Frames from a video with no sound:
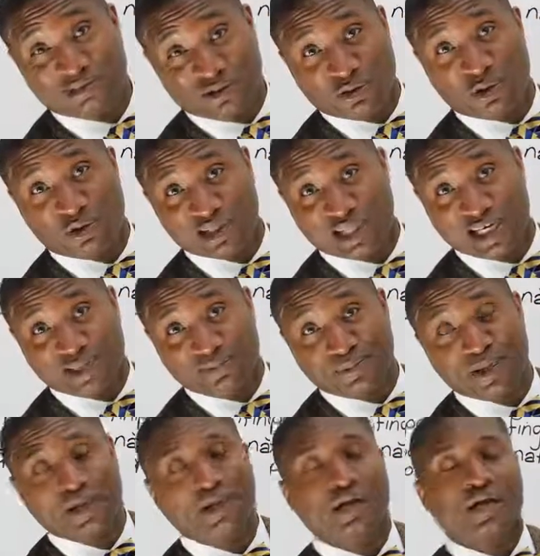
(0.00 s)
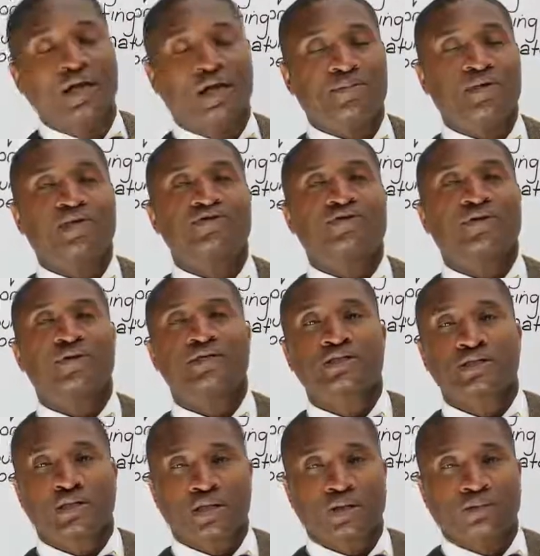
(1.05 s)
You're always late. It means very
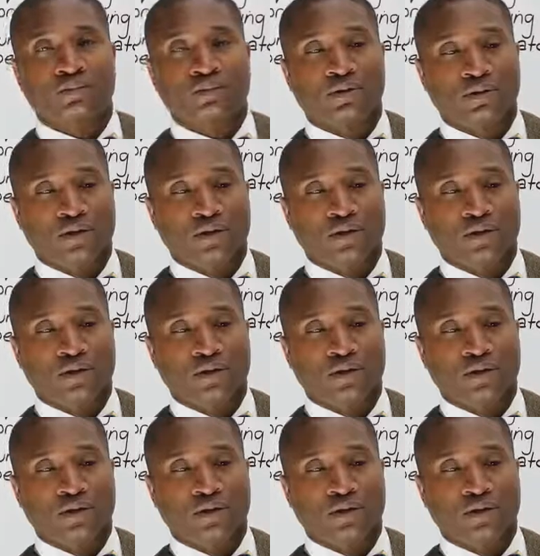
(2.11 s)
slow.